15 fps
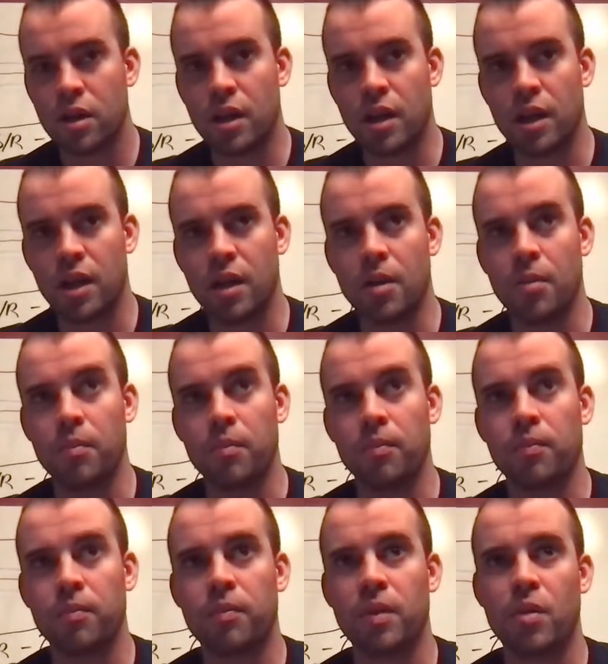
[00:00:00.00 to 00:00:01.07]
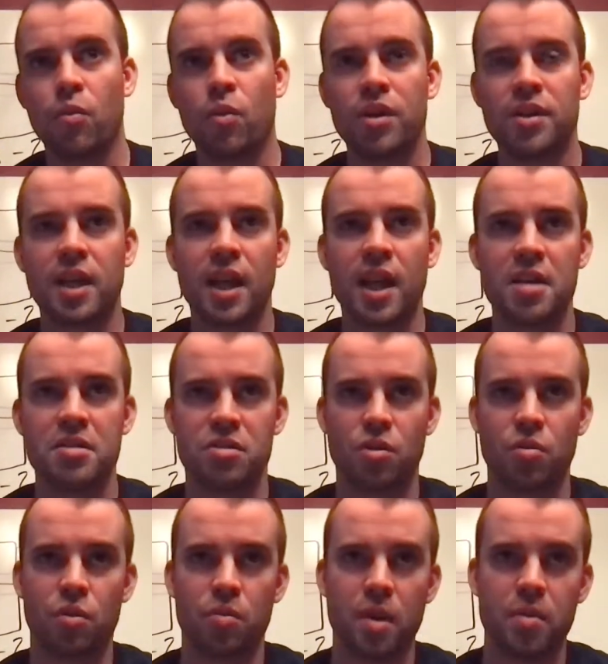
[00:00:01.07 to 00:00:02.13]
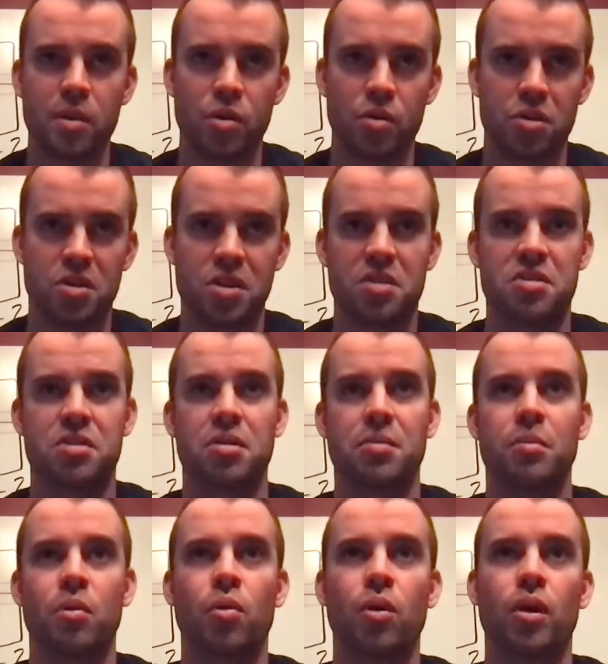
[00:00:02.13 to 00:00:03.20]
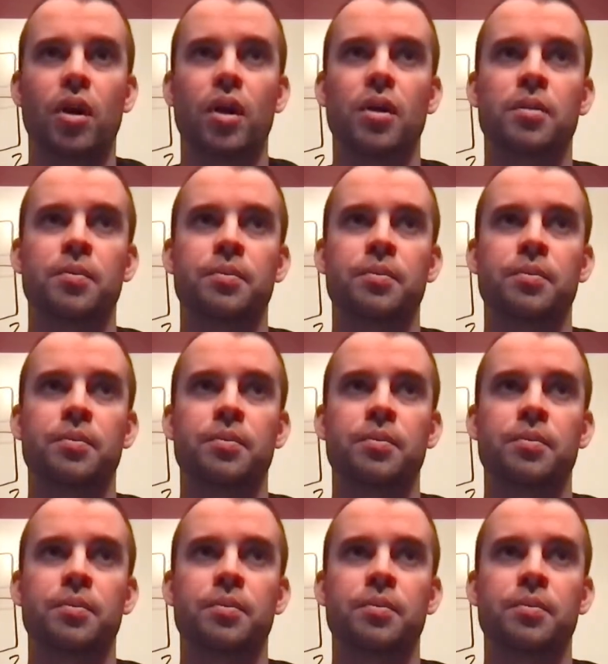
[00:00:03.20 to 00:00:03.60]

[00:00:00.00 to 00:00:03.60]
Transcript: um, and what that has to do with maybe your system or